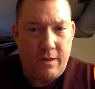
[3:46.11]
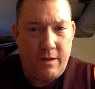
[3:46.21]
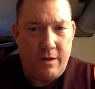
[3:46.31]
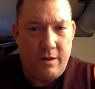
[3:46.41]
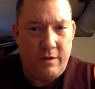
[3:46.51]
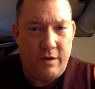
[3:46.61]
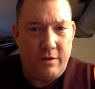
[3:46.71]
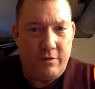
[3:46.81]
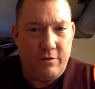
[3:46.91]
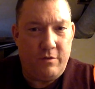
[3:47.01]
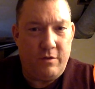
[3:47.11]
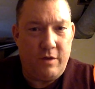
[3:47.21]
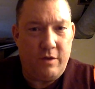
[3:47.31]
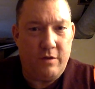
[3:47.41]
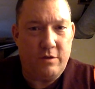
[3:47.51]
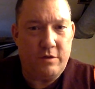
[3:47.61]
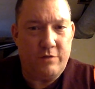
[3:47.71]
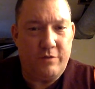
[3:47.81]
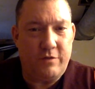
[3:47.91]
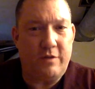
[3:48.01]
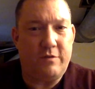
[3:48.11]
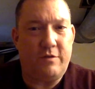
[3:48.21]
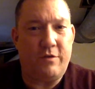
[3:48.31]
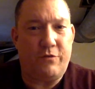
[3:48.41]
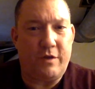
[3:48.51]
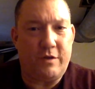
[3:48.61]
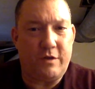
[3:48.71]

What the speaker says: and visit these different